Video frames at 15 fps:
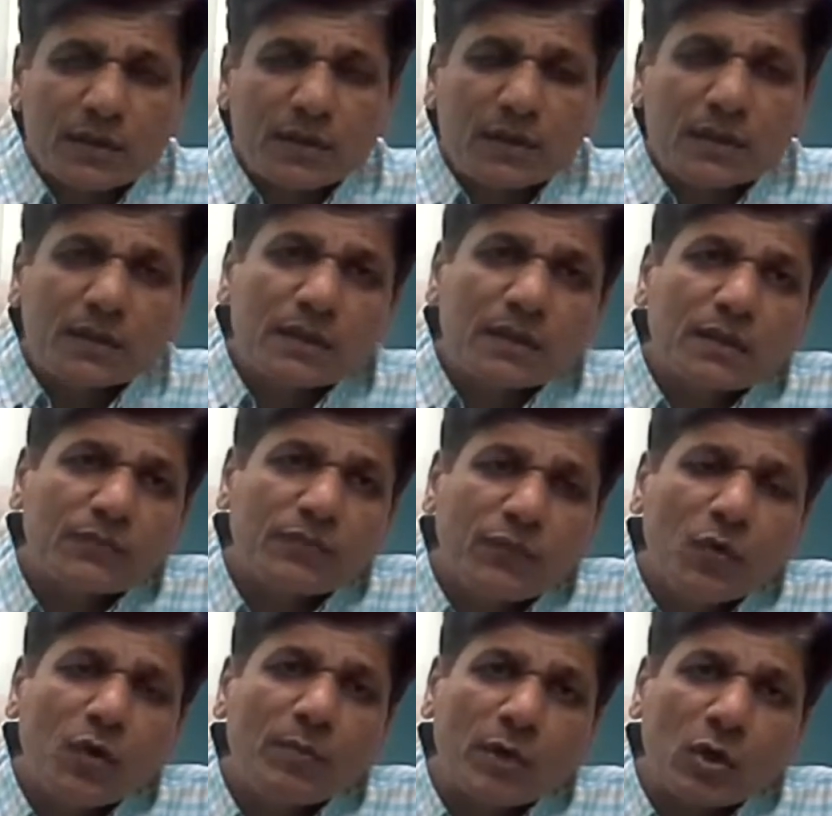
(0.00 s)
a
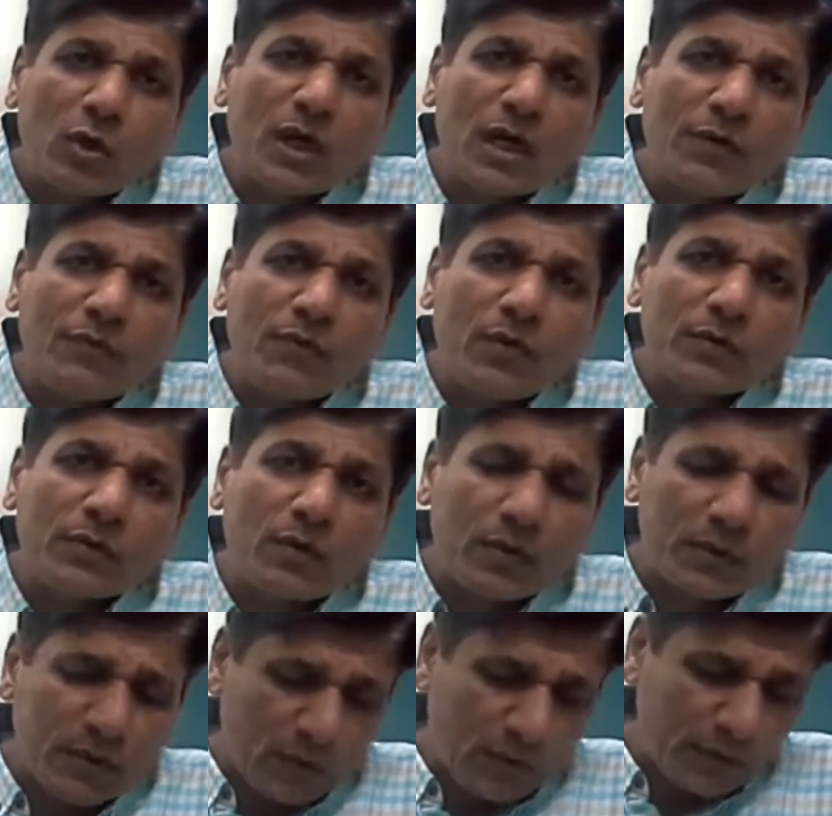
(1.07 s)
full monograph
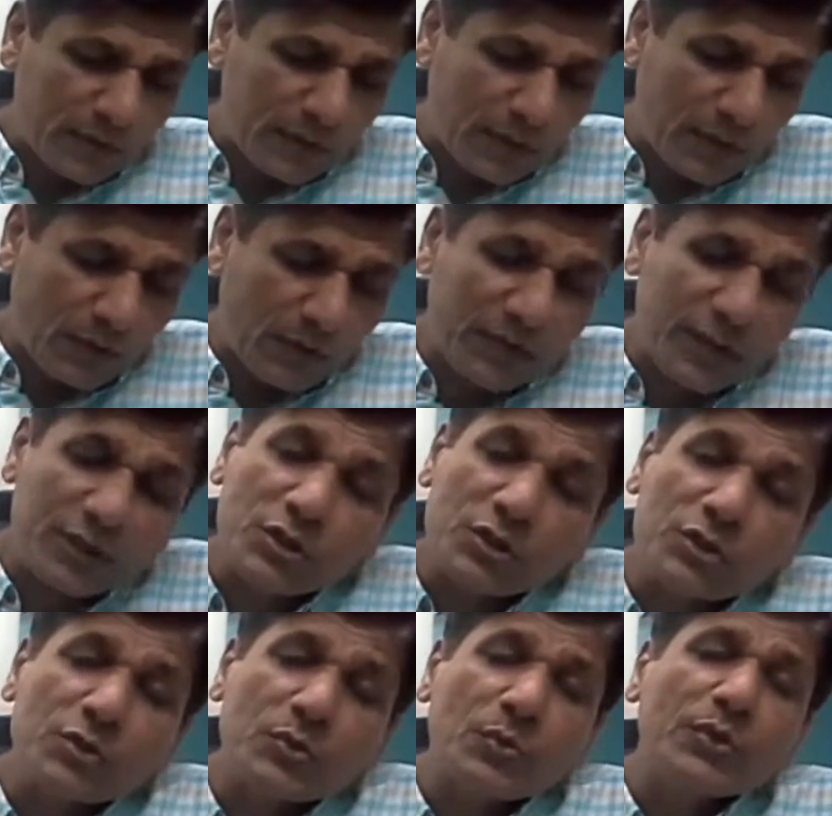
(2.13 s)
on this
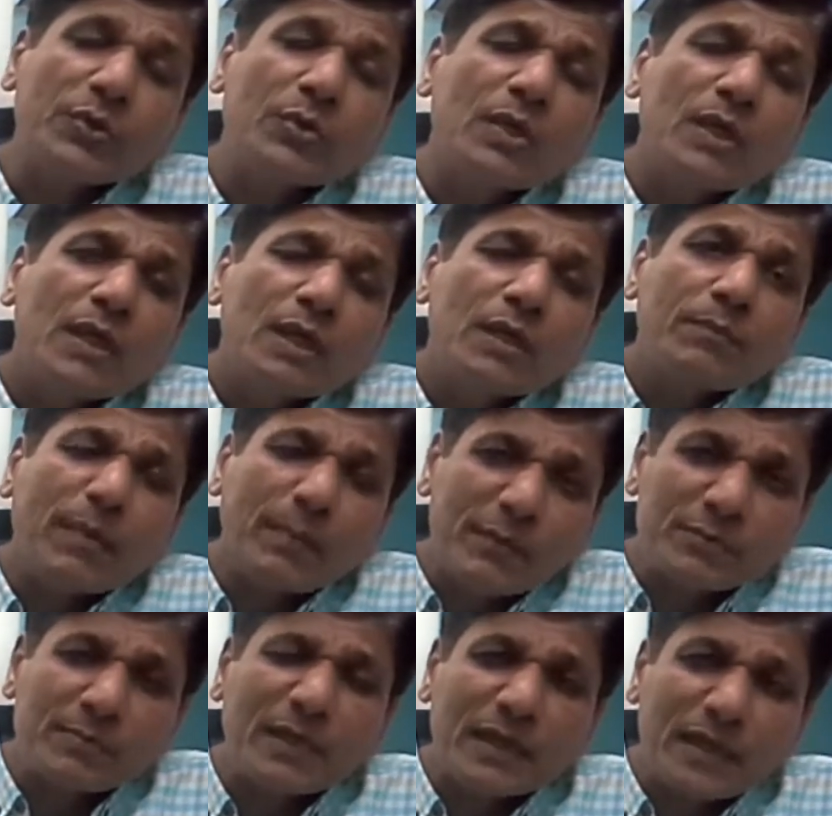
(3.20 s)
issue,
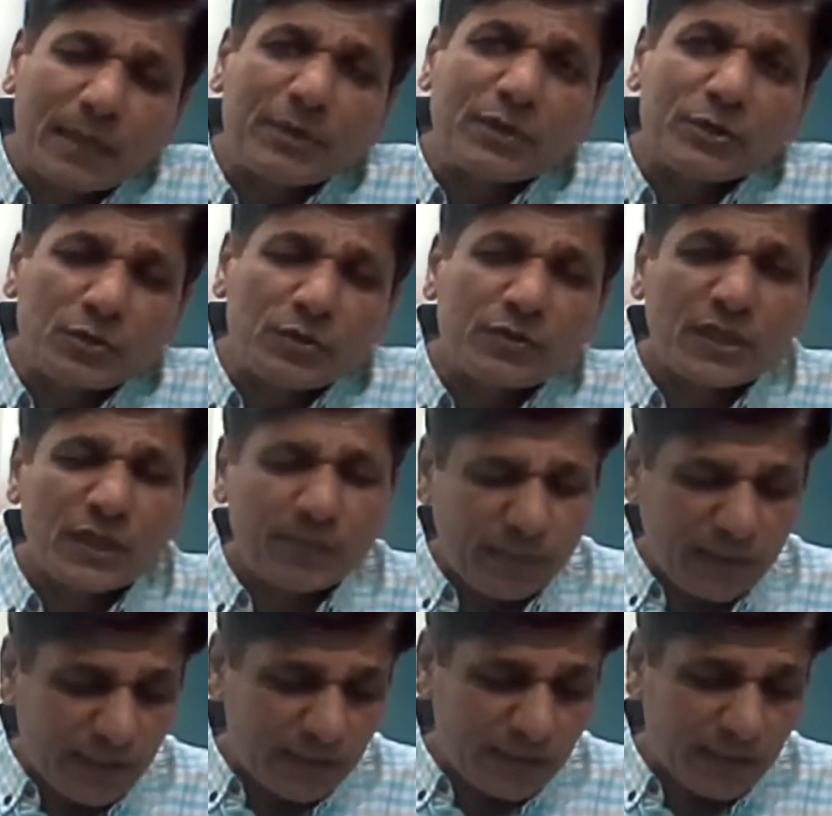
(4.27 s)
published by Cambridge University
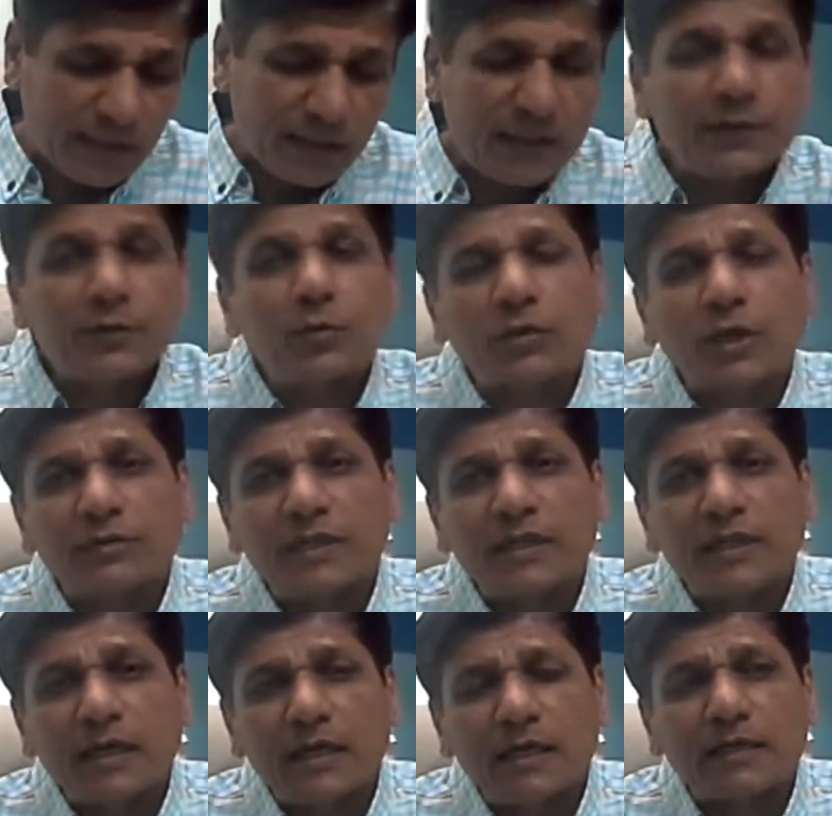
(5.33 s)
Press in
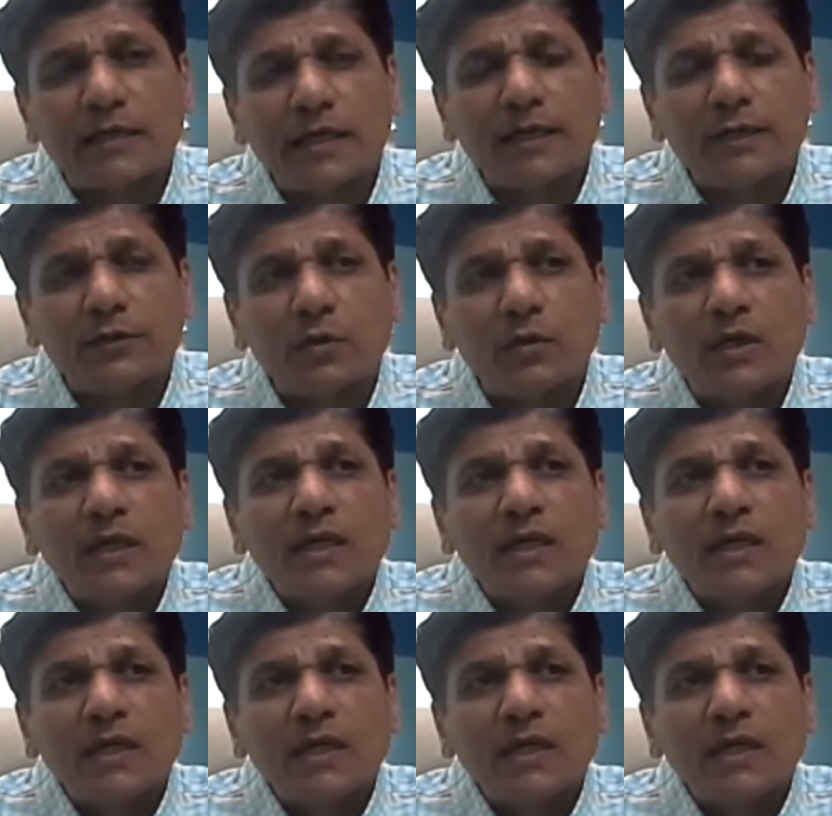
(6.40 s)
2010.